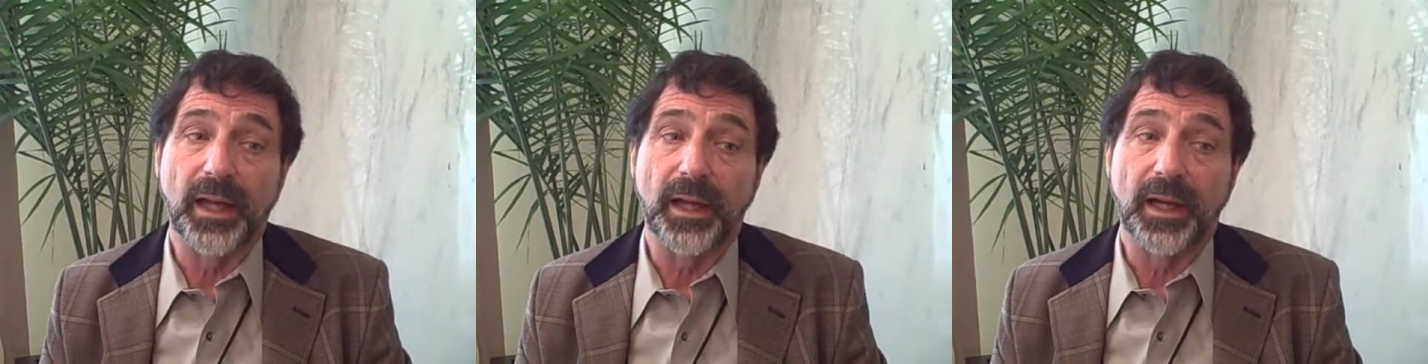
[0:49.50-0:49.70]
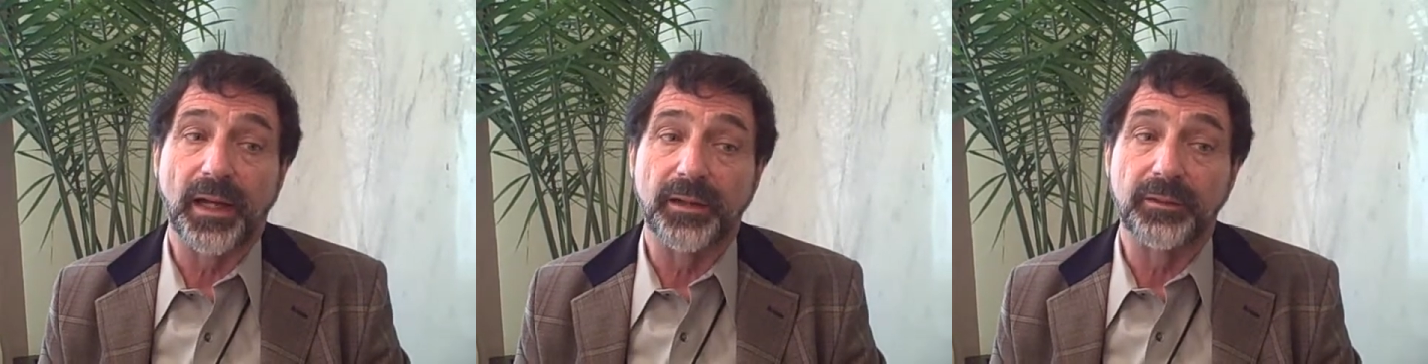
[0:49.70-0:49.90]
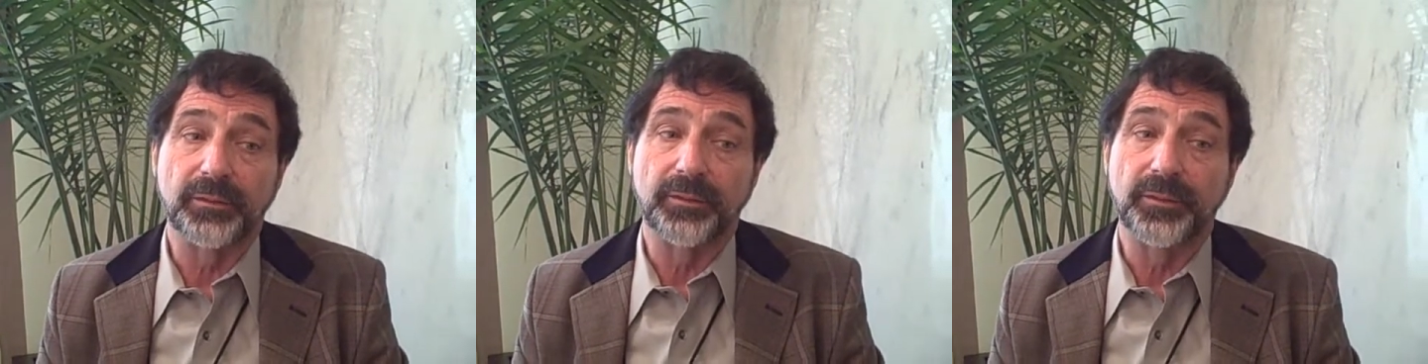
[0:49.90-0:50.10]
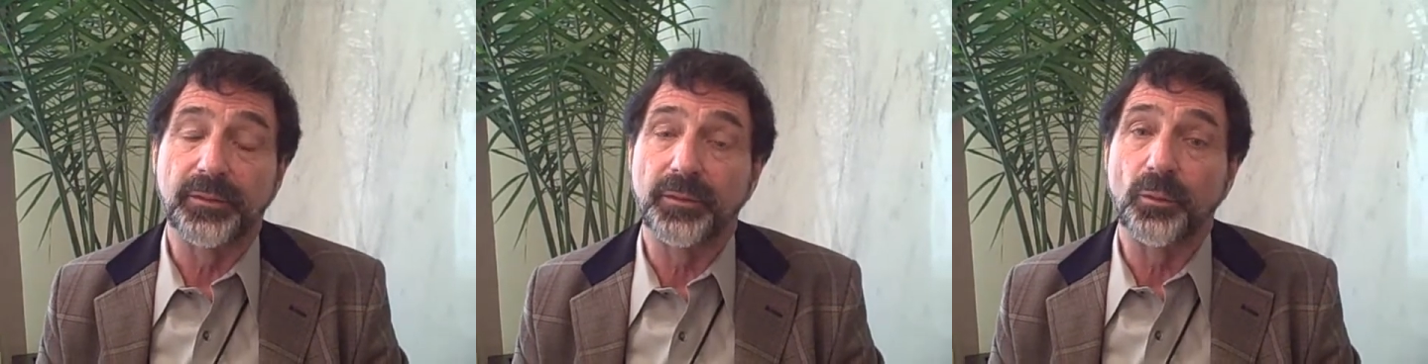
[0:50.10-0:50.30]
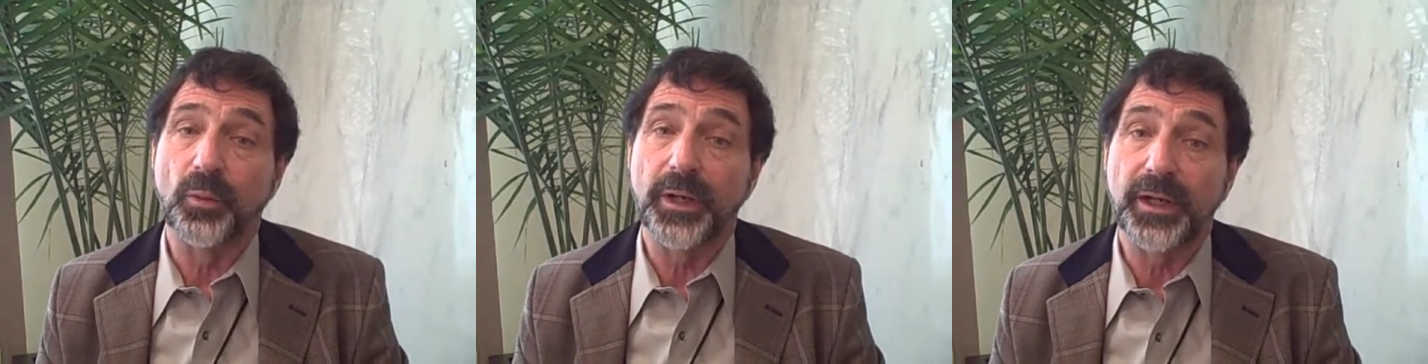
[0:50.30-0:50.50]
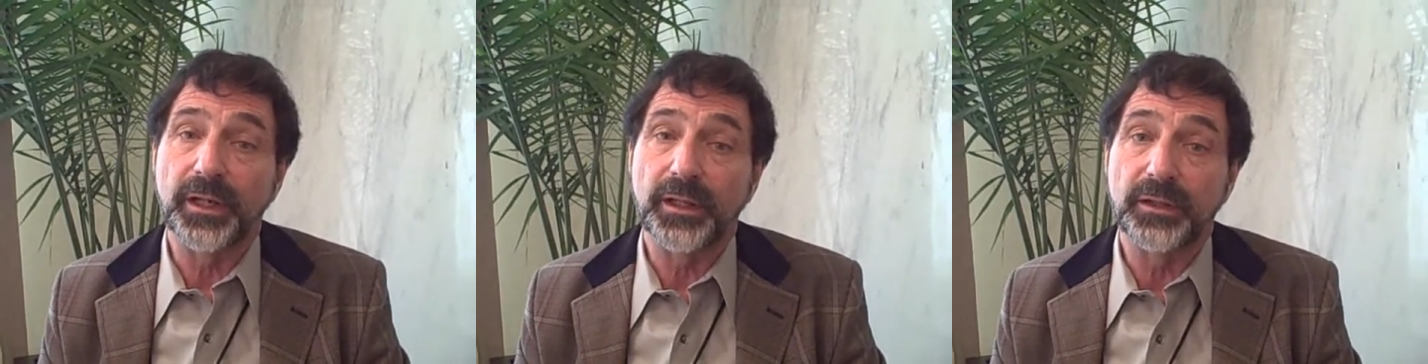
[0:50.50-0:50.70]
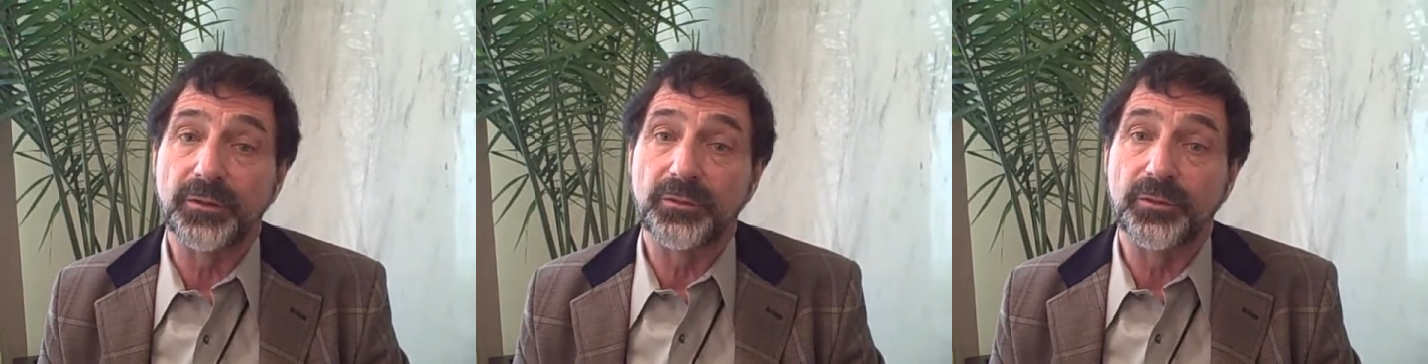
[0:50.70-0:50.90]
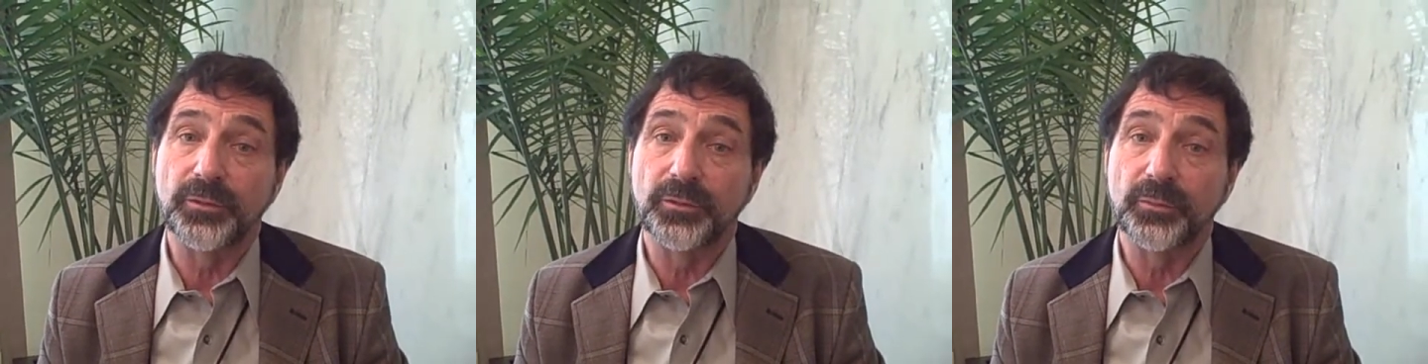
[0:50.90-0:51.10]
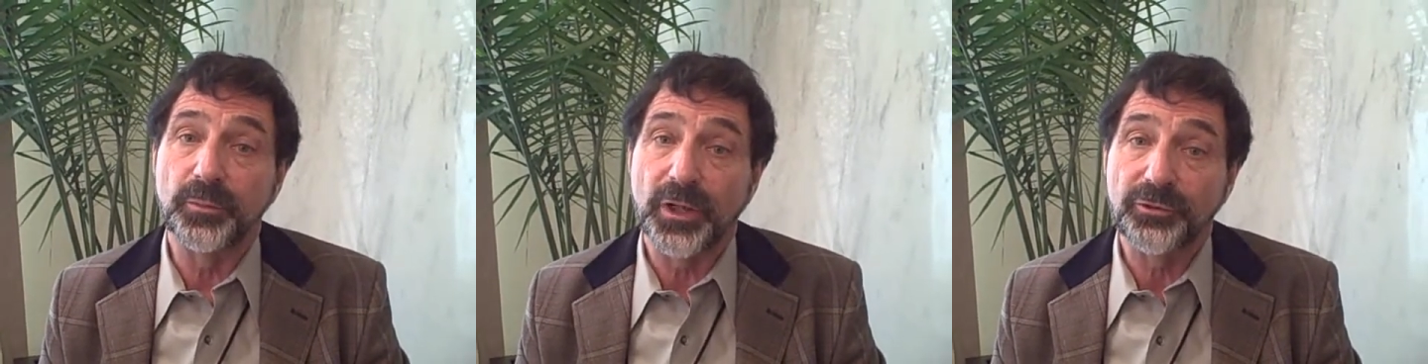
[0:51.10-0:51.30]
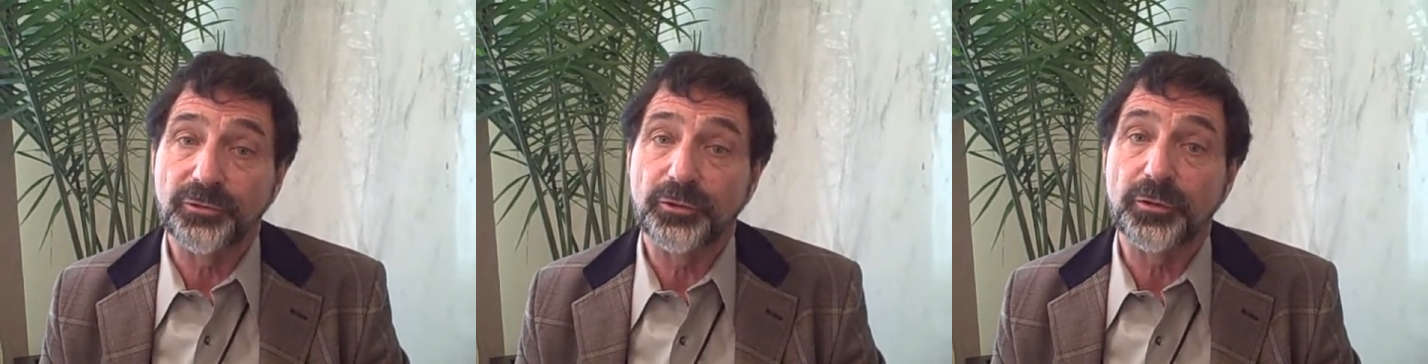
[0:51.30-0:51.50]
and the way to
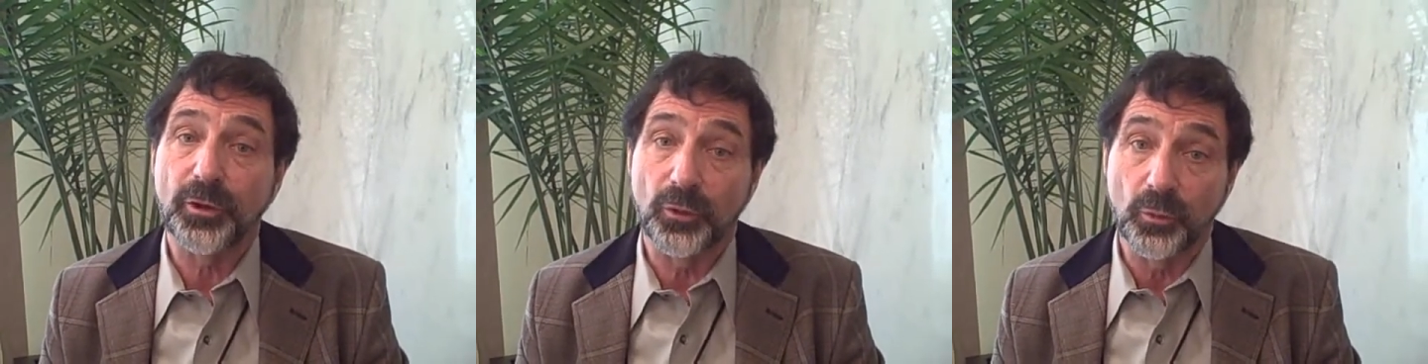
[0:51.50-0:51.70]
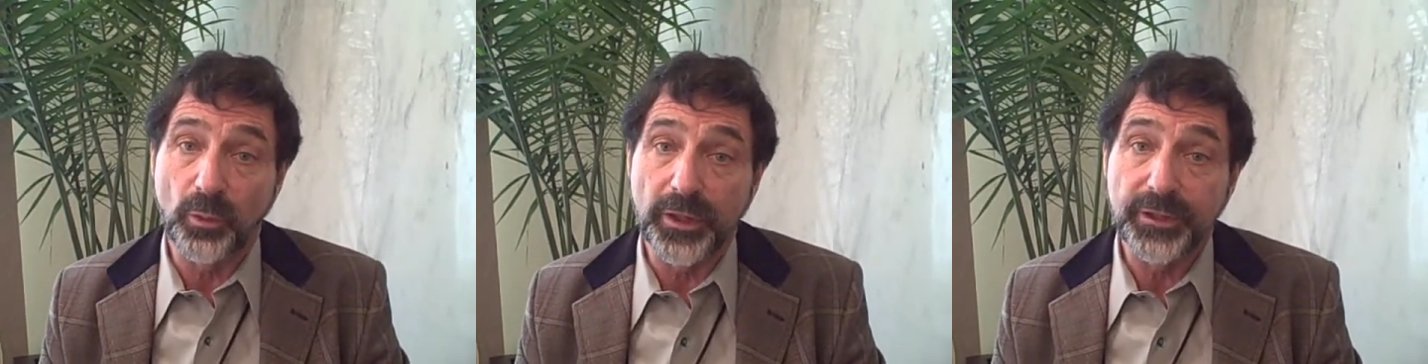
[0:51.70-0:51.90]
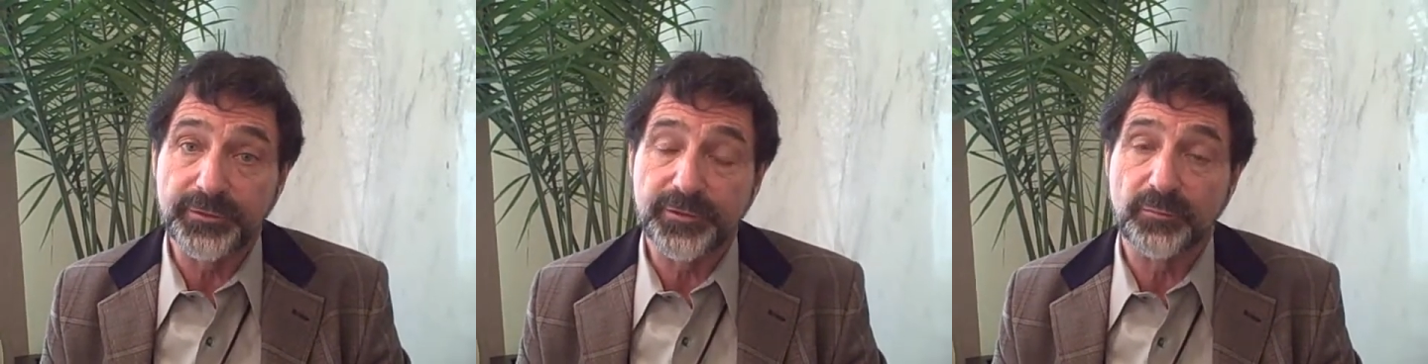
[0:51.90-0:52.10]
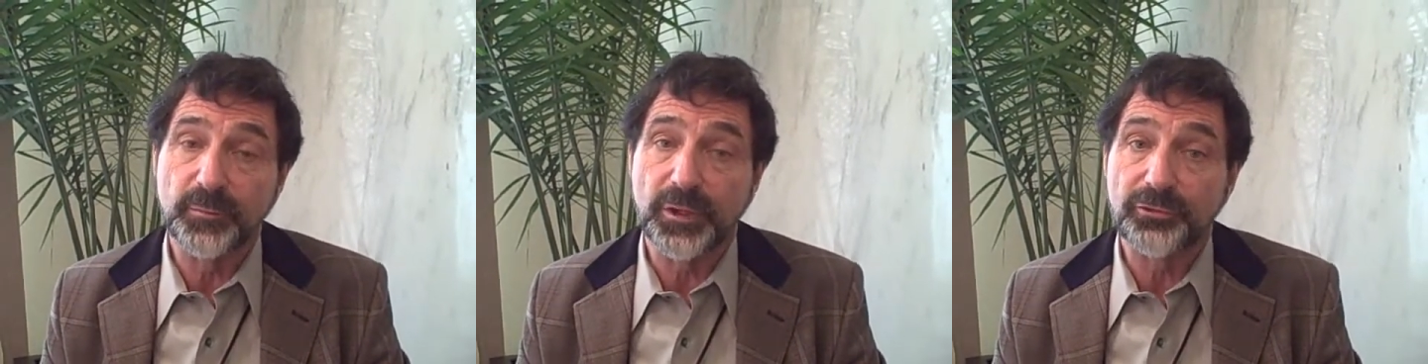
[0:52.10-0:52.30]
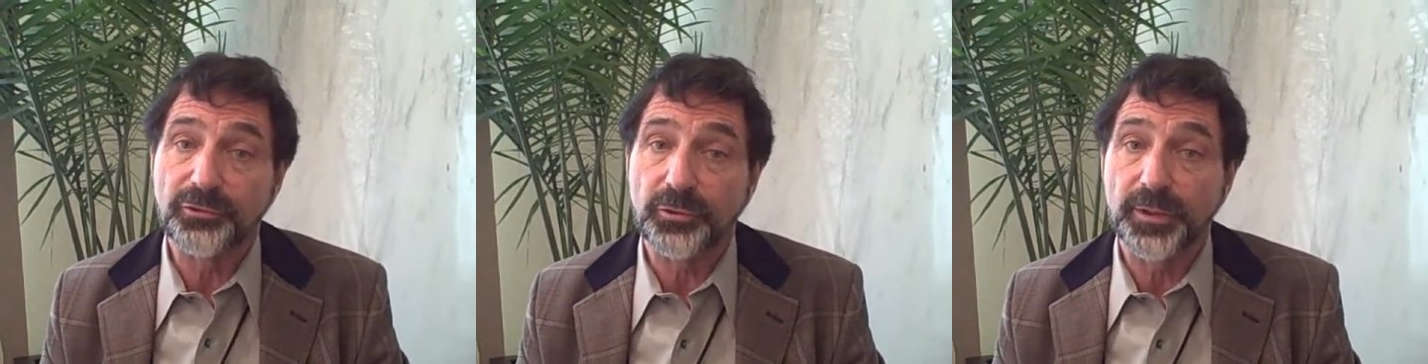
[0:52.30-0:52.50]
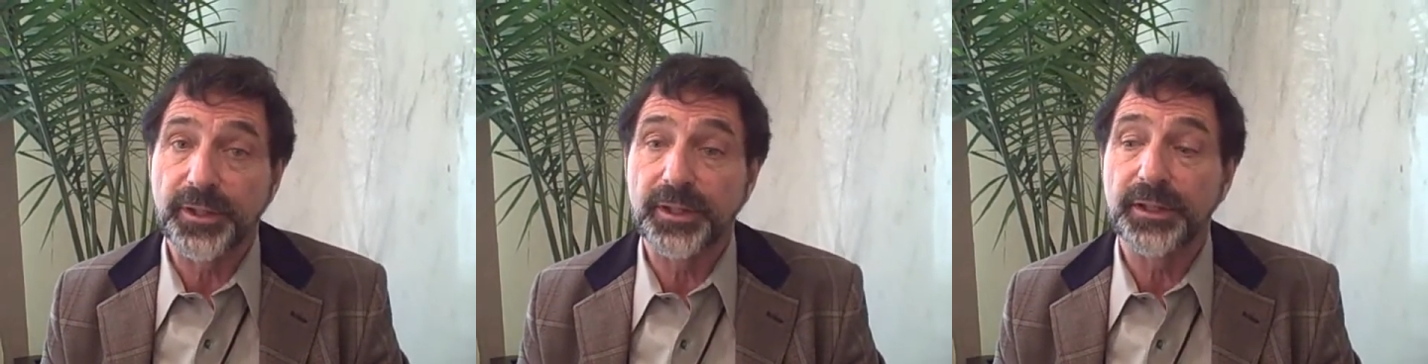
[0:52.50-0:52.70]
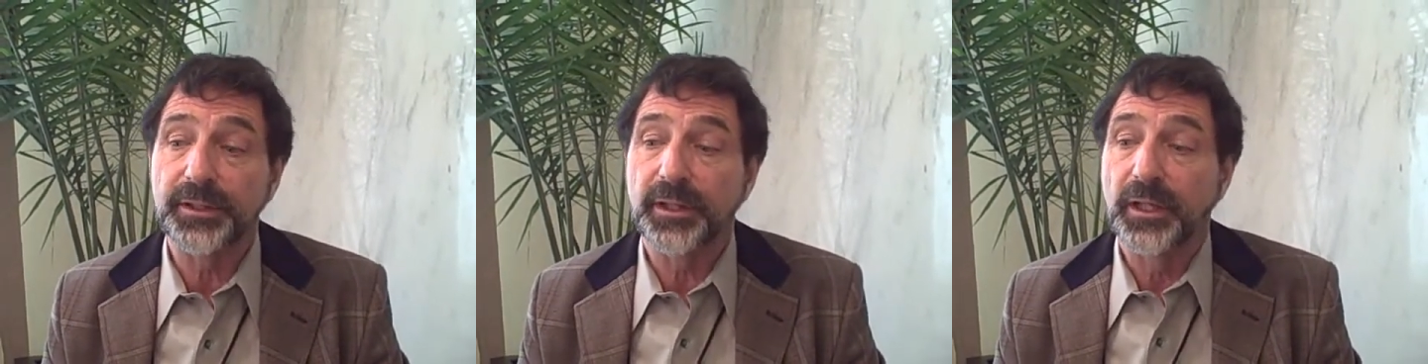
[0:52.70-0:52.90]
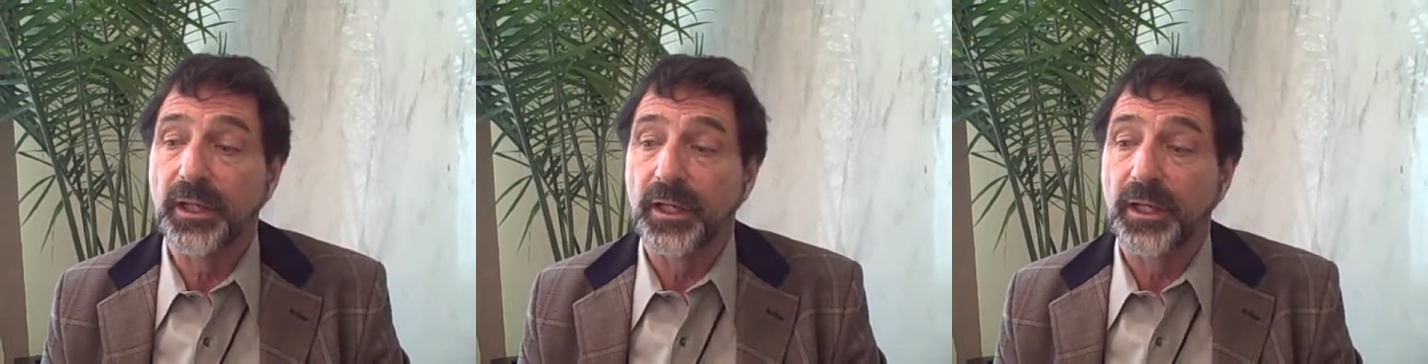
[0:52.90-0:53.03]
measure or ways of measuring it,